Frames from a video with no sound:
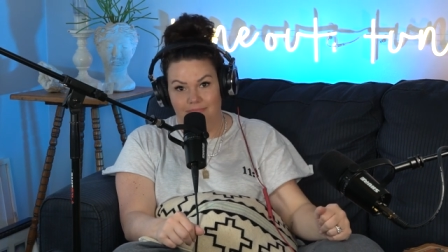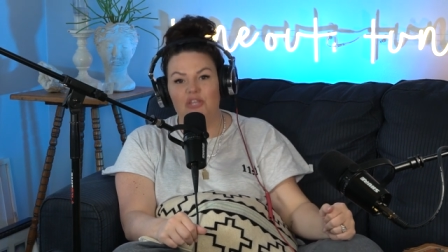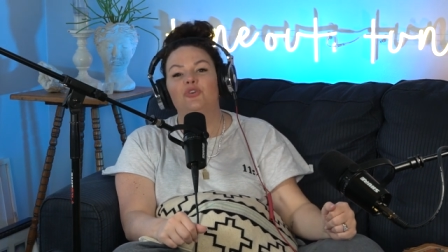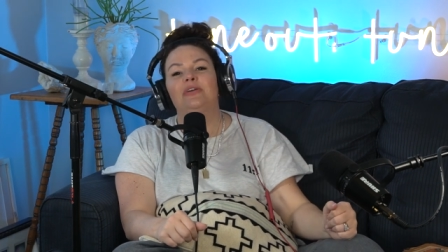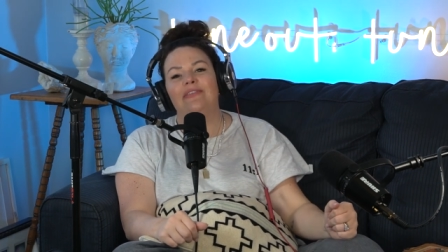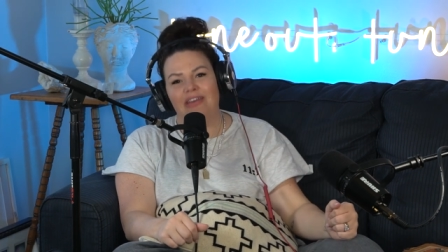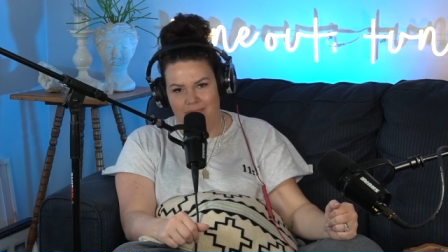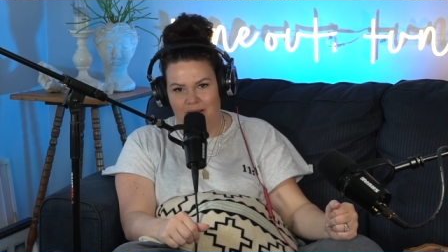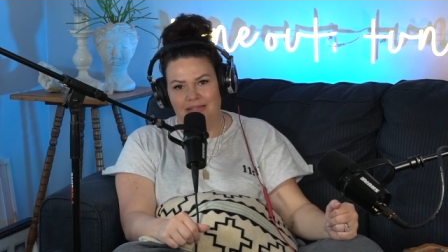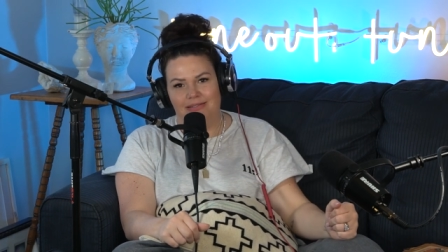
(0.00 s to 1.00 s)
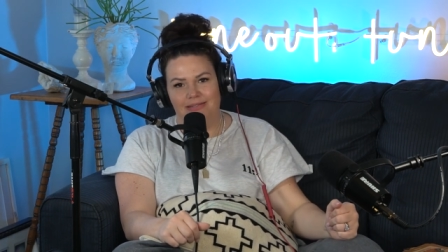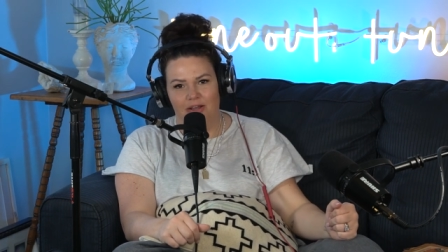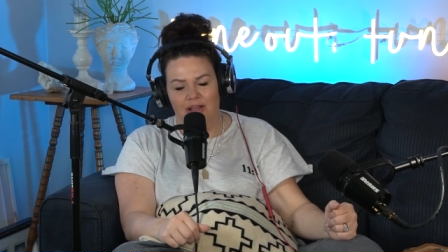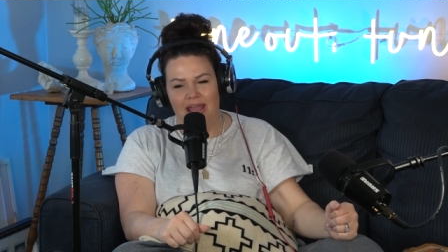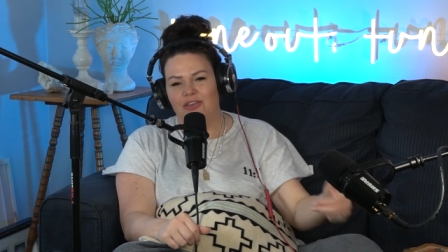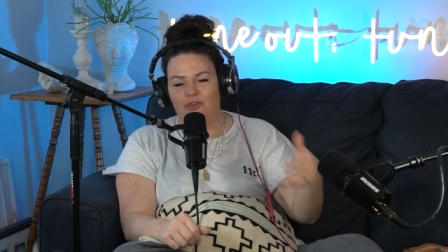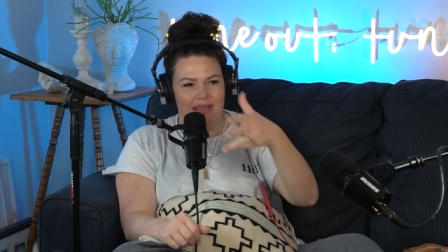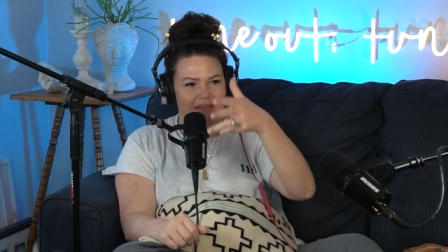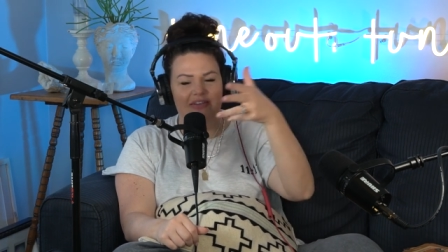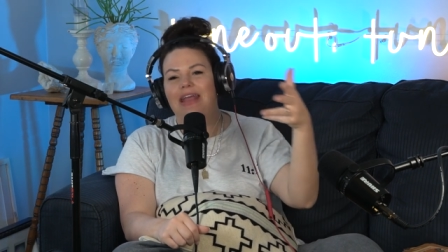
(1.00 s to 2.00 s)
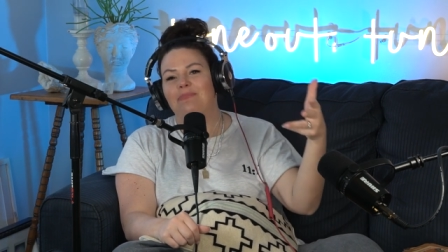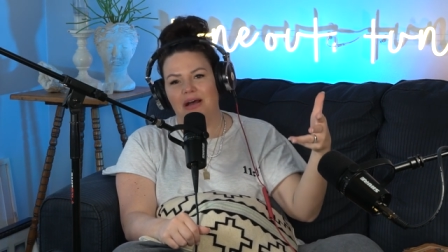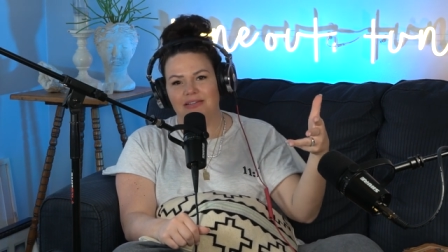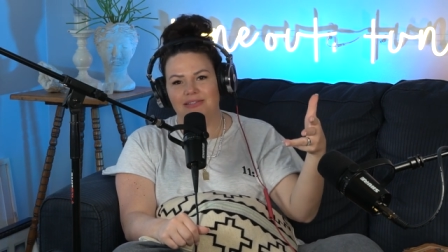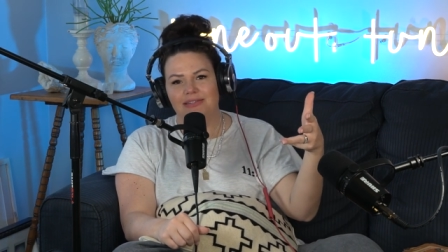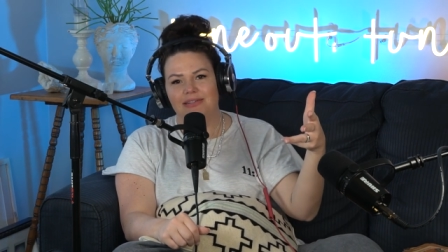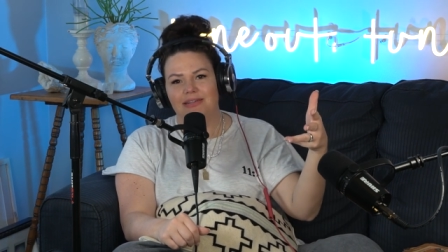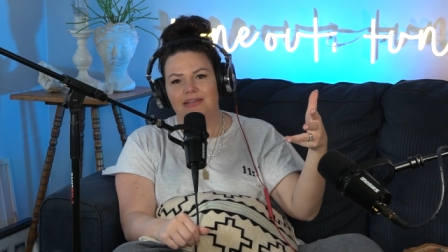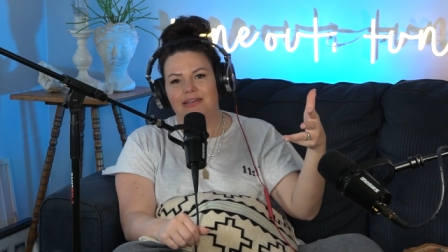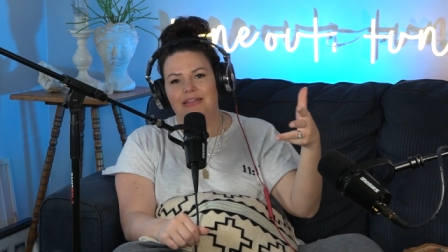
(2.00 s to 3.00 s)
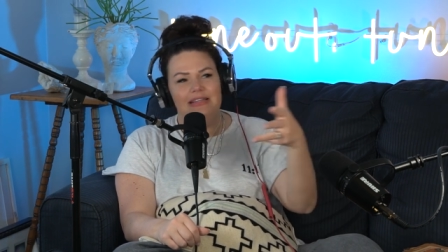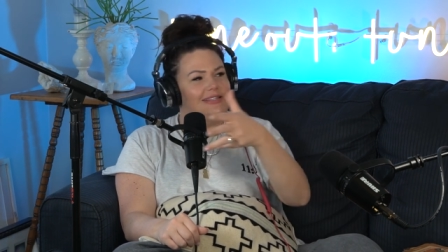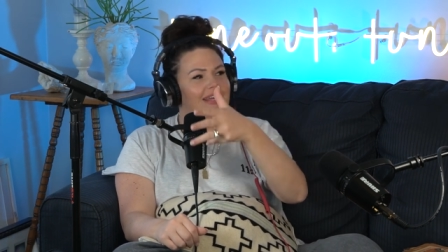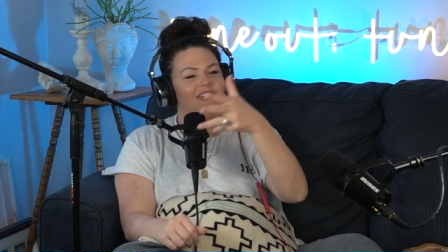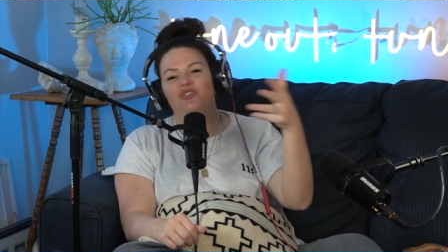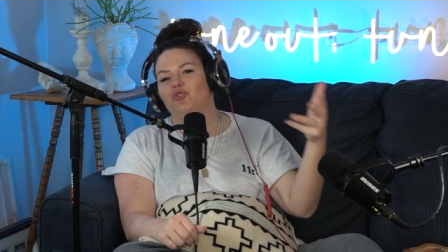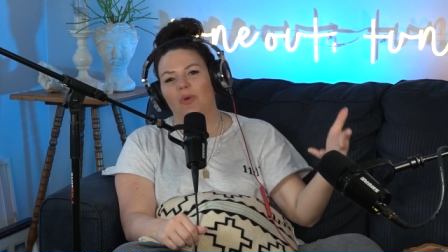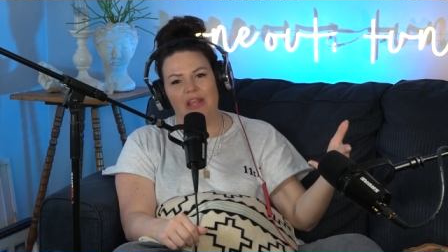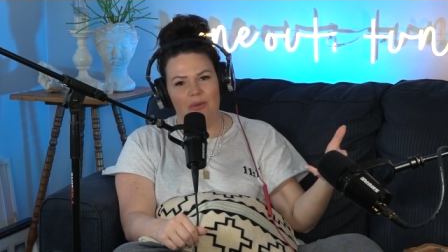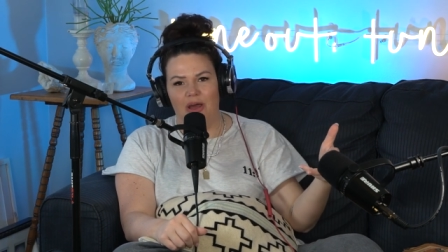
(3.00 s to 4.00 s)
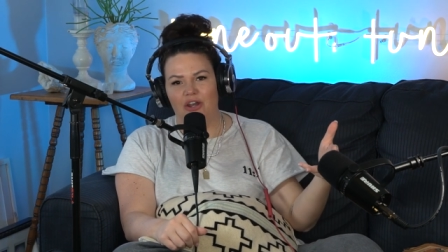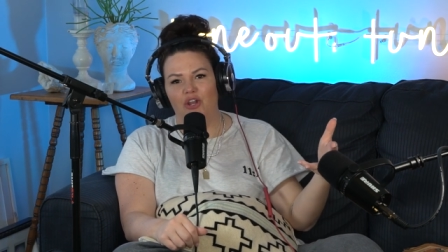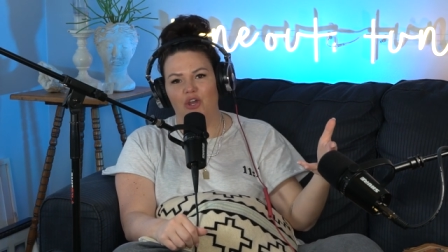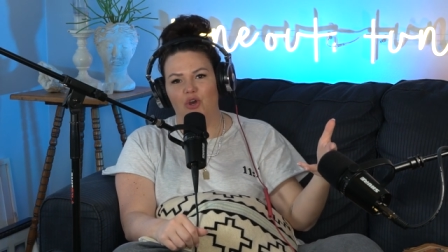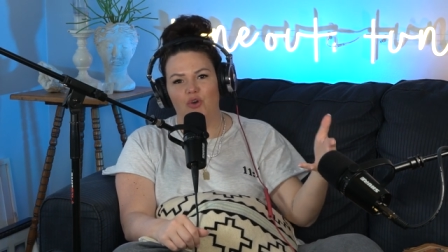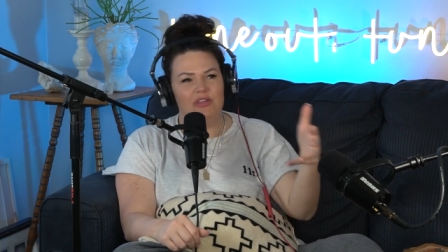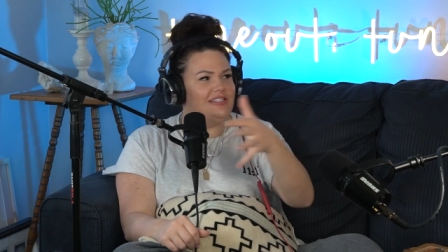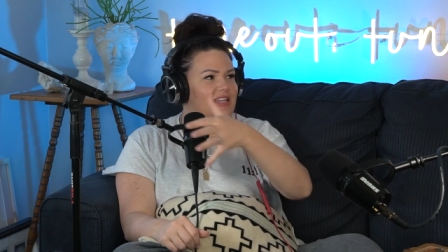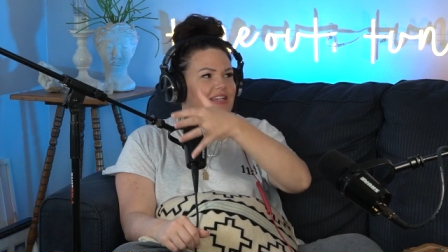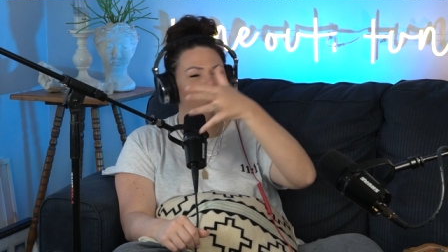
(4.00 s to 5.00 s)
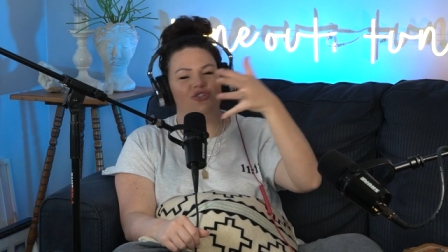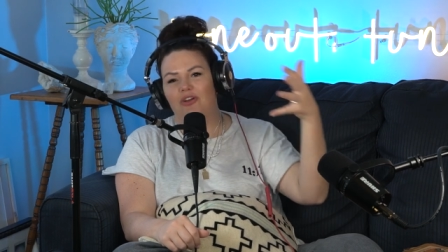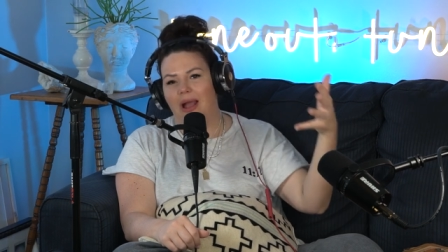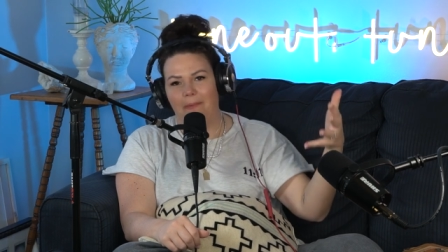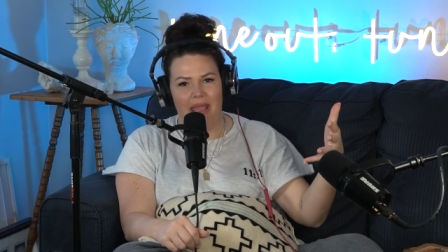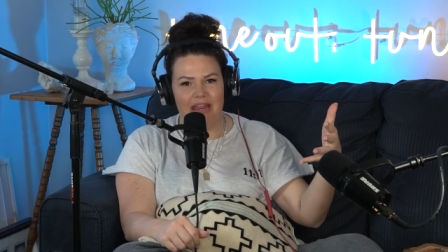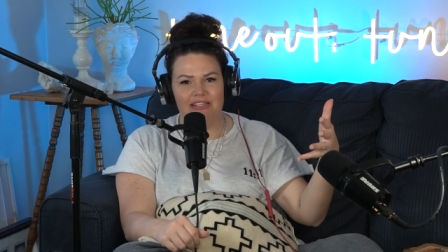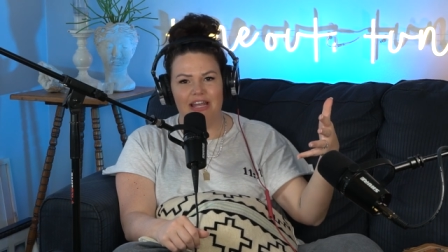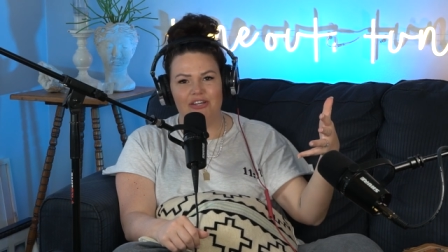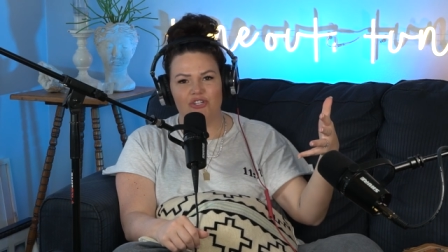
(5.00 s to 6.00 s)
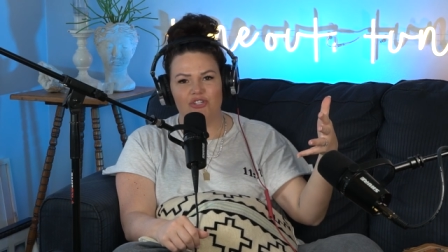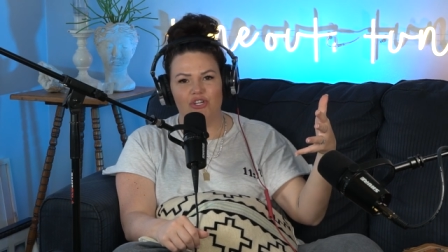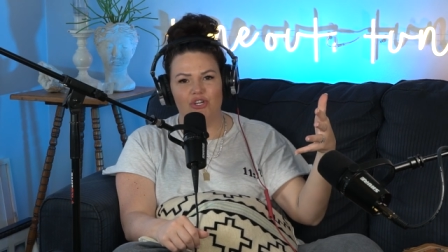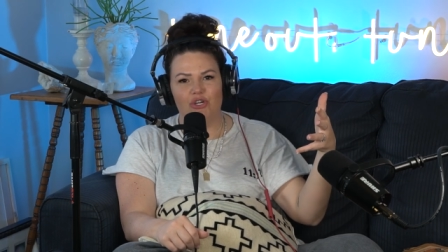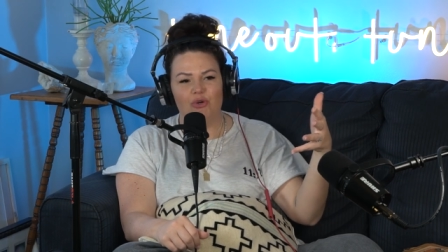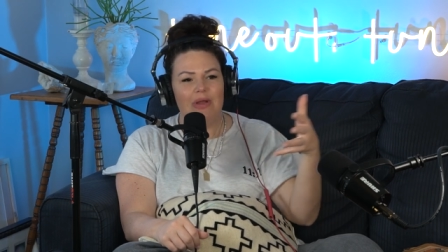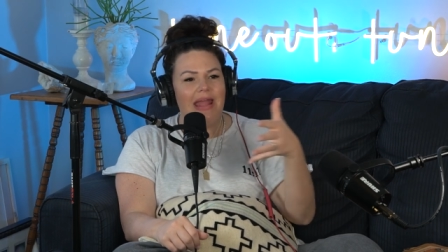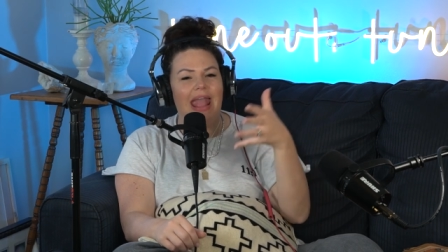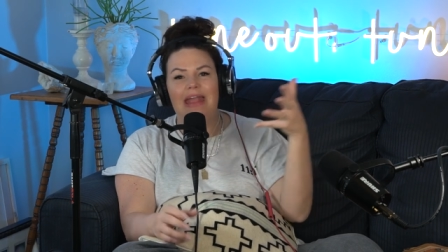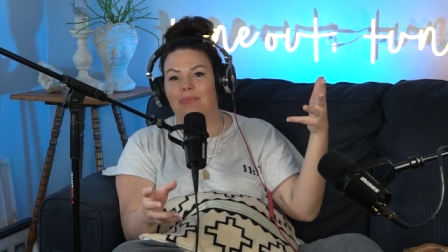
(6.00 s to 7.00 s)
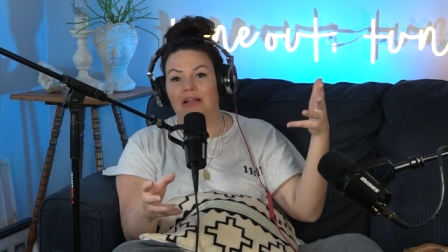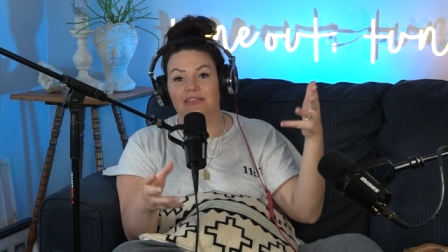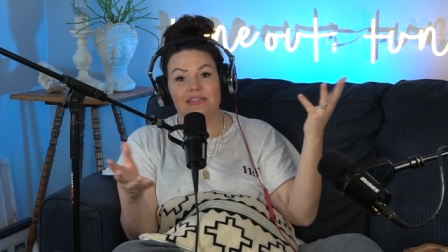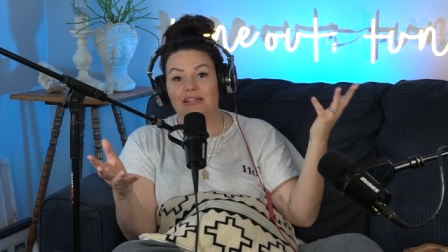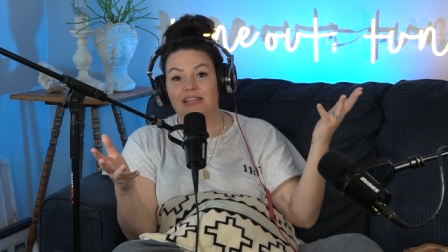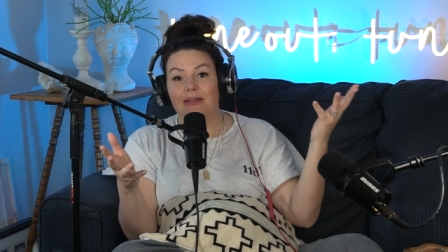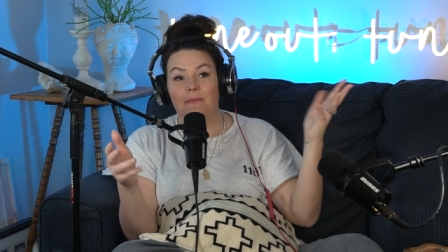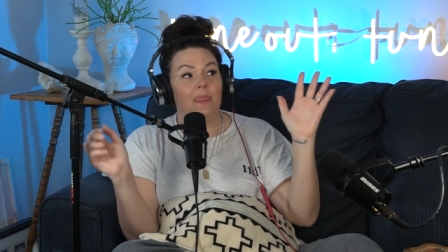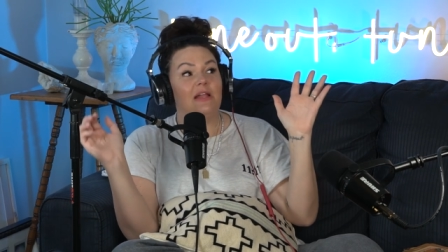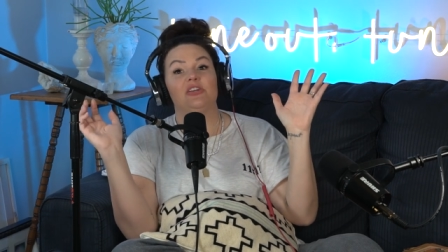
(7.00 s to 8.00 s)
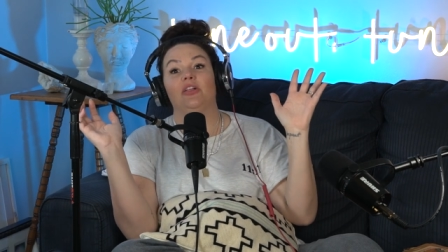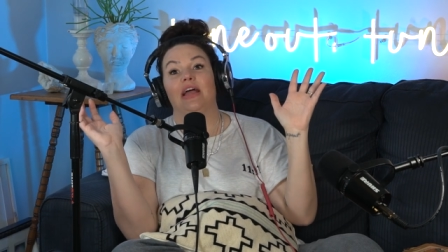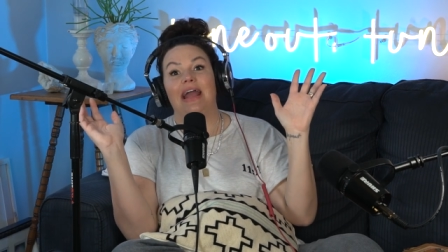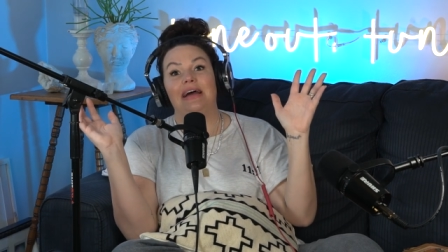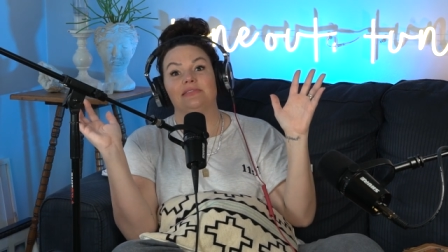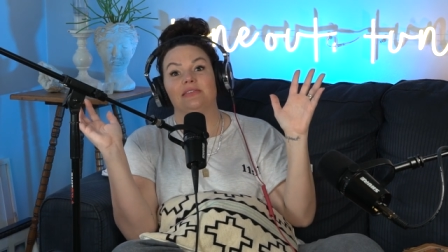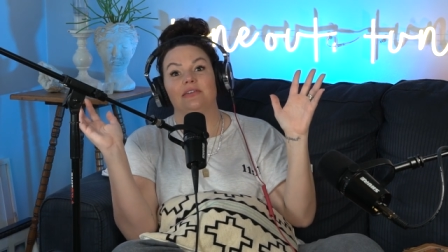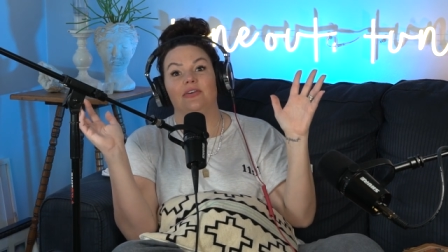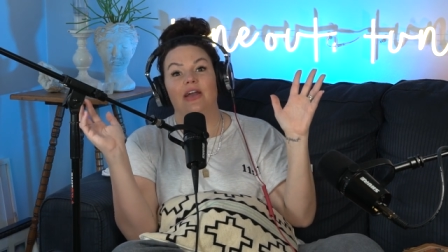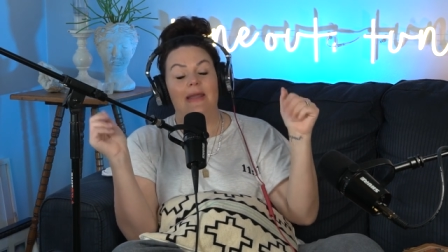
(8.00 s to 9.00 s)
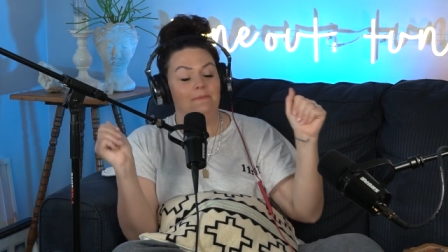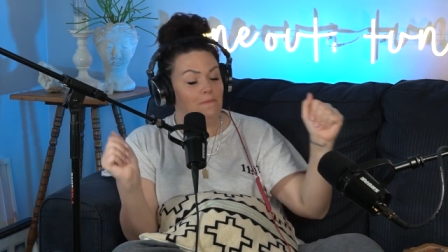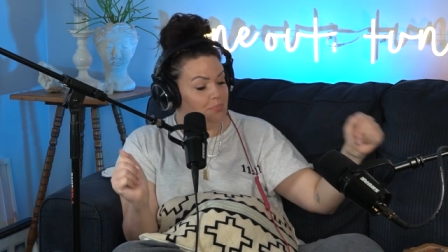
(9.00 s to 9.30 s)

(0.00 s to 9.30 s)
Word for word: You can give it eight months. Okay, you can give it eight months these things that you really want to do, these things that you're not paying attention to. Eight months. That's it. That's all I ask. Okay.